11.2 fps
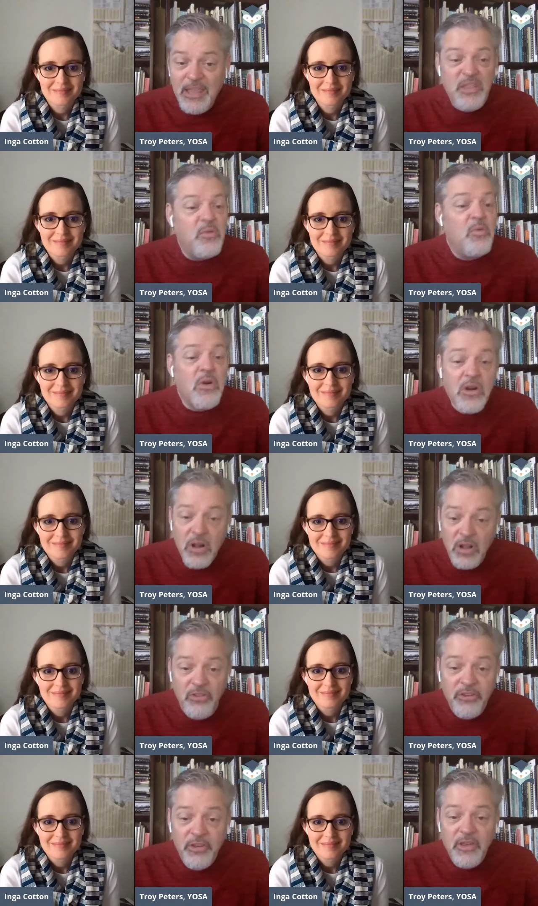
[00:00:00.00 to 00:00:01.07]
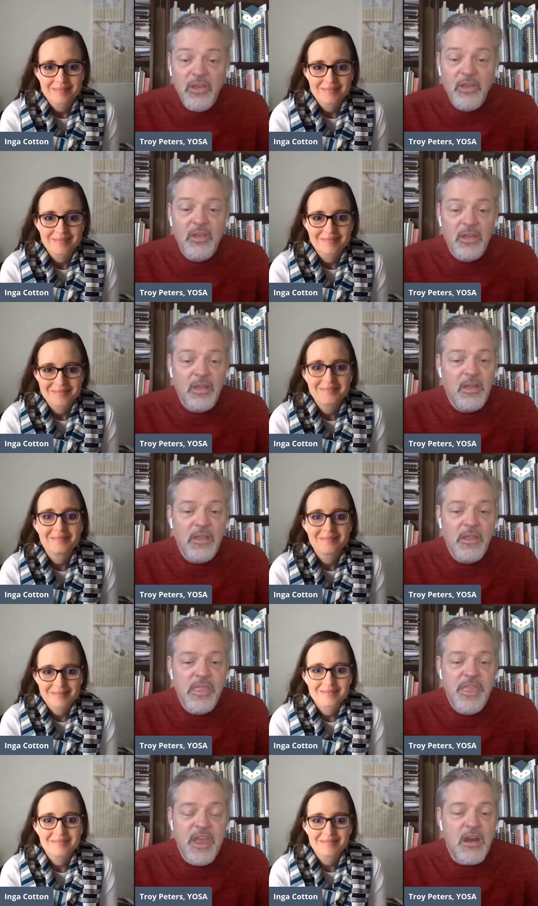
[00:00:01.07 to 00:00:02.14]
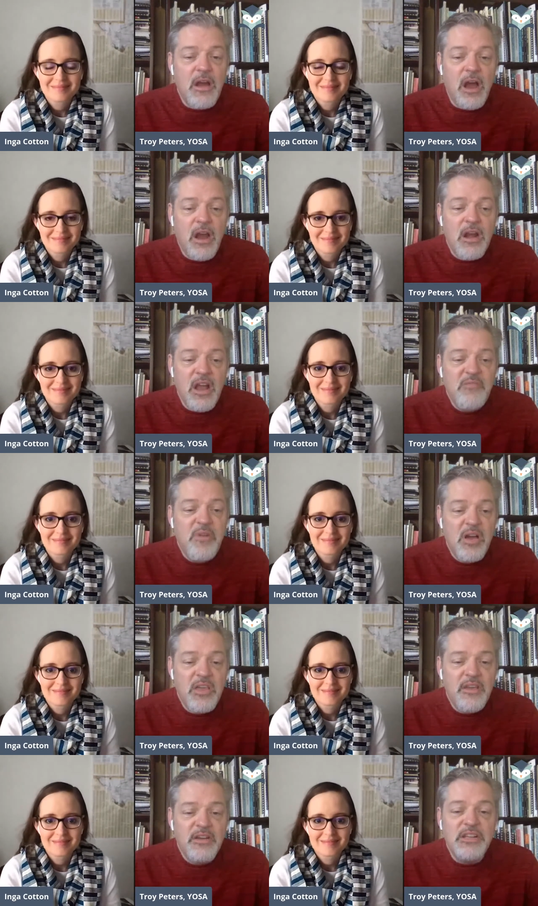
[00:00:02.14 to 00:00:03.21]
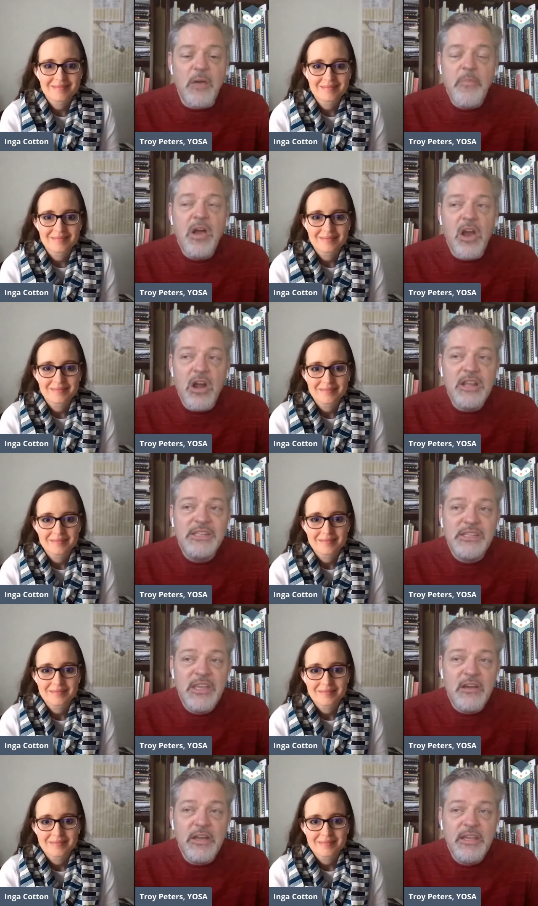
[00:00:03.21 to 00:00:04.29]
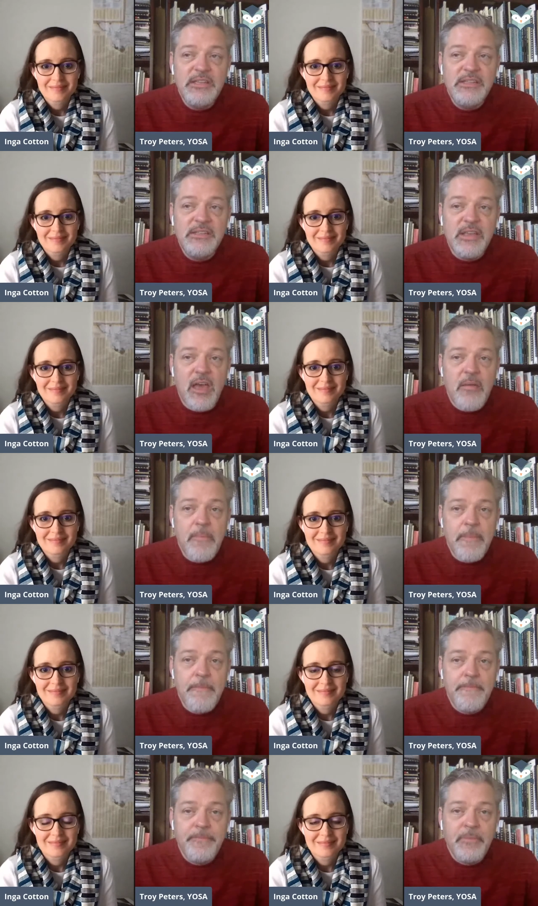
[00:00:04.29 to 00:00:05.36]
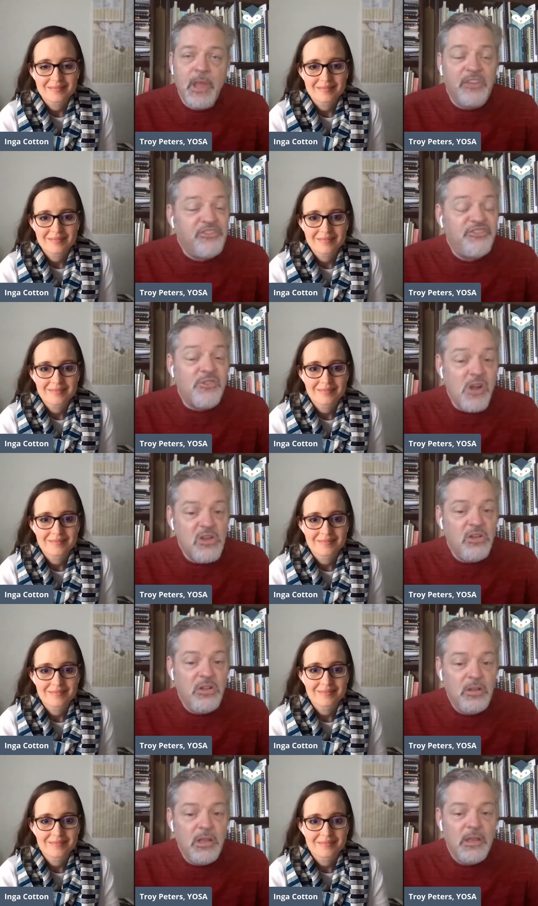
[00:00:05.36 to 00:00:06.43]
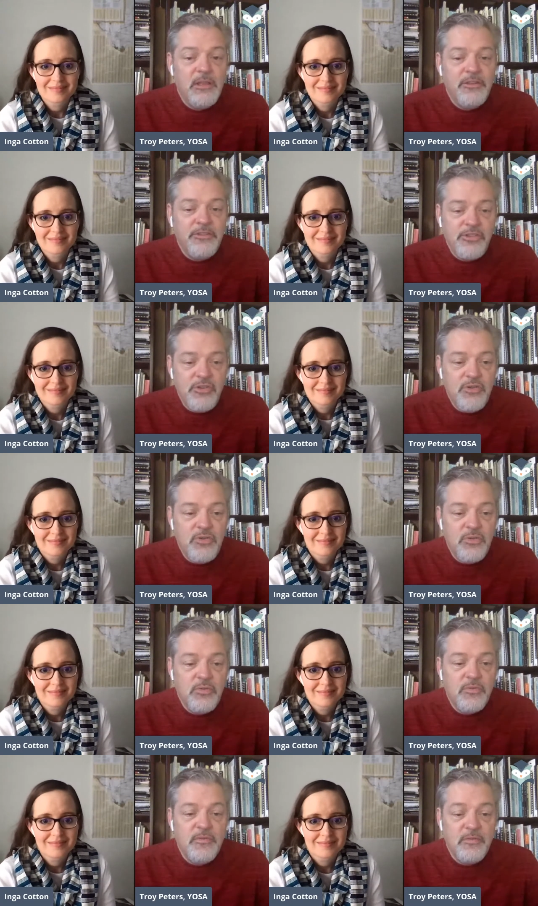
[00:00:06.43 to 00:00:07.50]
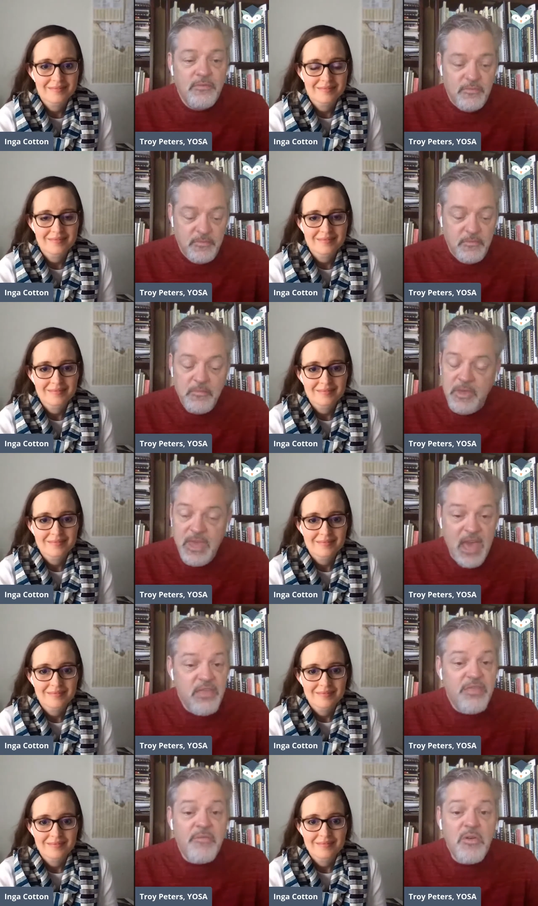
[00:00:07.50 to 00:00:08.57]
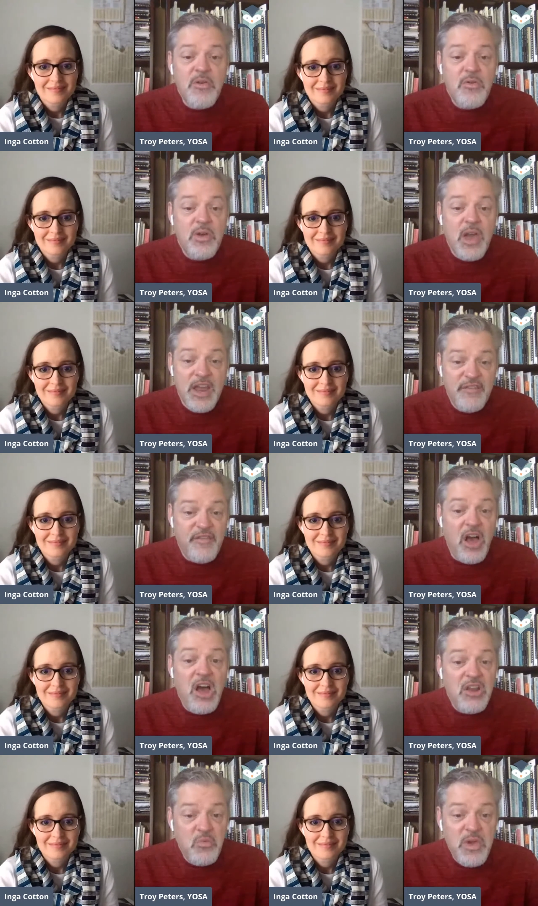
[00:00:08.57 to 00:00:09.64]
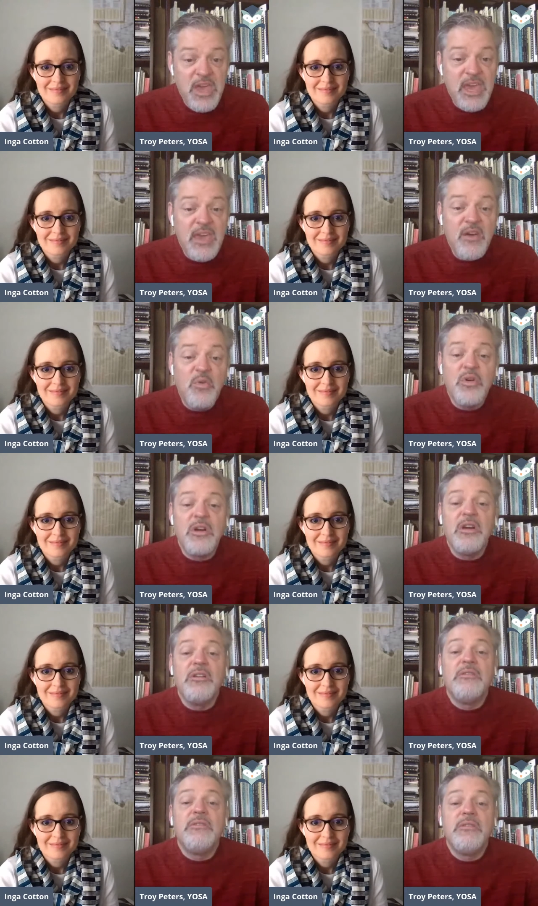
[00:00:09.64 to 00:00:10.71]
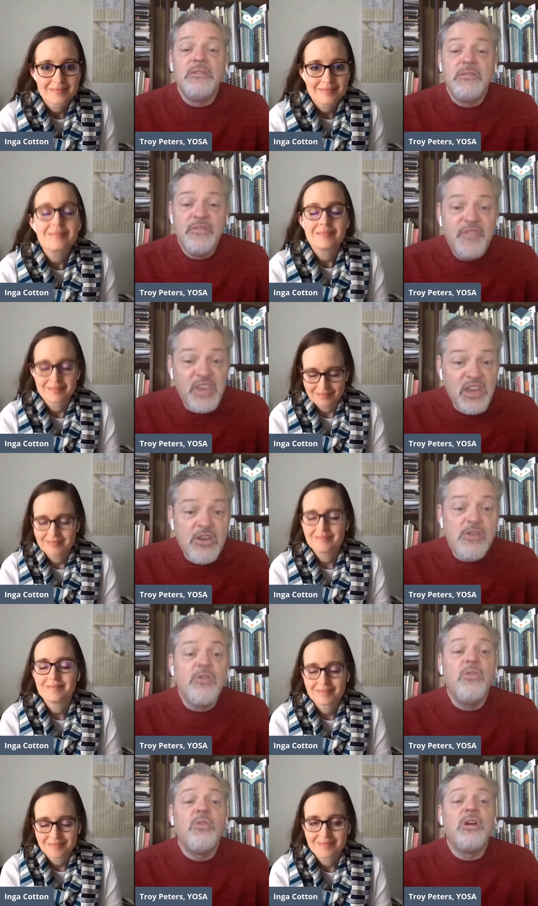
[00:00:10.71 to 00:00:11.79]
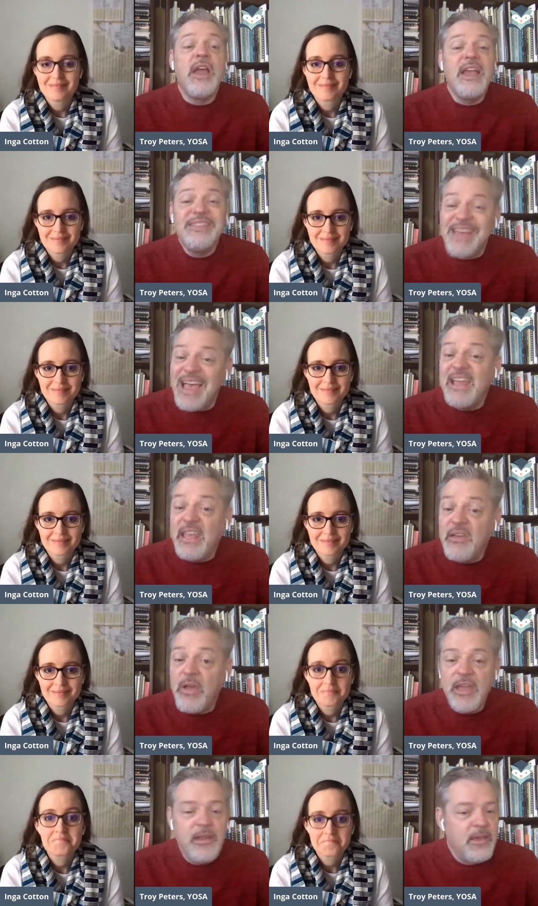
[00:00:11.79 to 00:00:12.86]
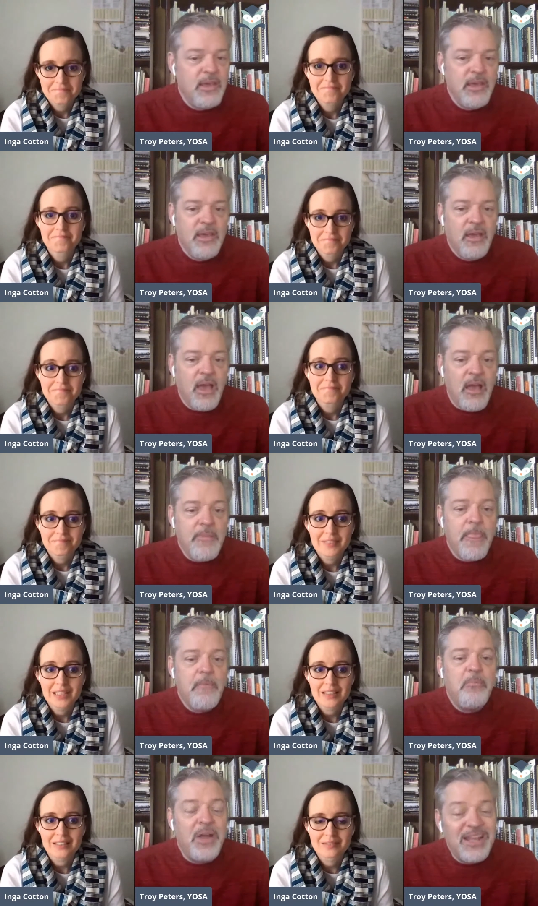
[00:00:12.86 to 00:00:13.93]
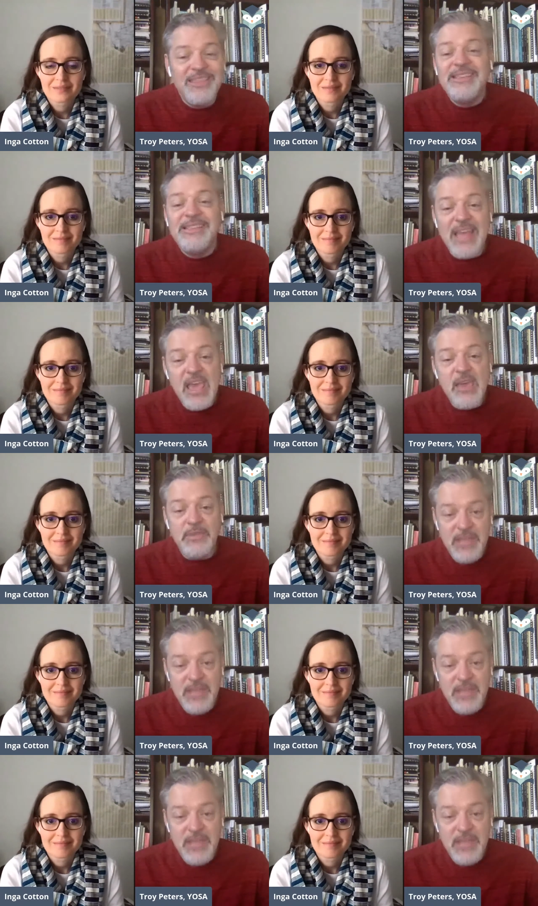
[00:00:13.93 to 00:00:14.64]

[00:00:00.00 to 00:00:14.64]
Speaker 1: in the world, there are among there among artists there is um, a struggle to get through kind of ennui or fear mm-hmm. or anxiety, right? Um, yeah. But at the same